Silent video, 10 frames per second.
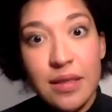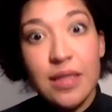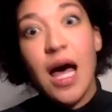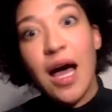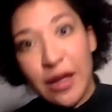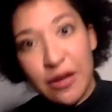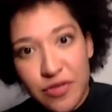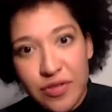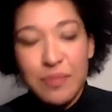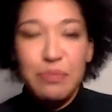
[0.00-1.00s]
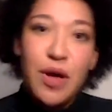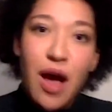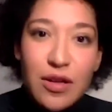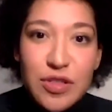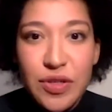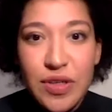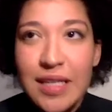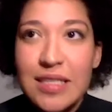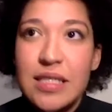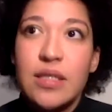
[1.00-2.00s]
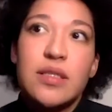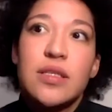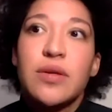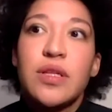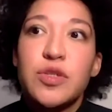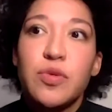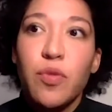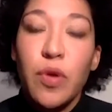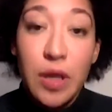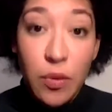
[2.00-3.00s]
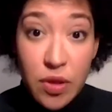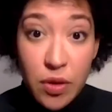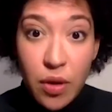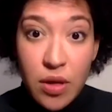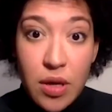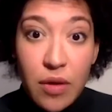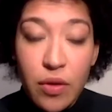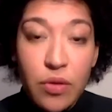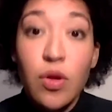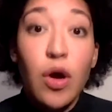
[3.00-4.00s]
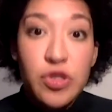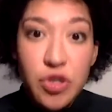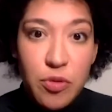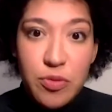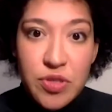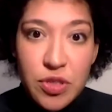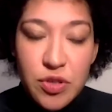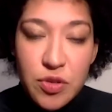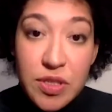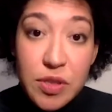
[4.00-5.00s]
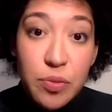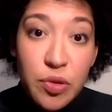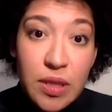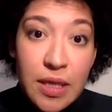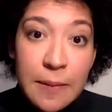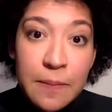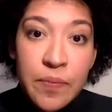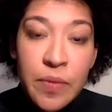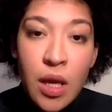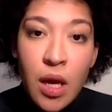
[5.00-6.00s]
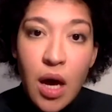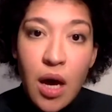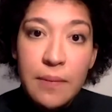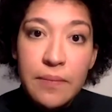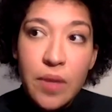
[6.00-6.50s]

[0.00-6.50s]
live concert I did, at least with working with a, a large group of musicians, was in Berlin. Um,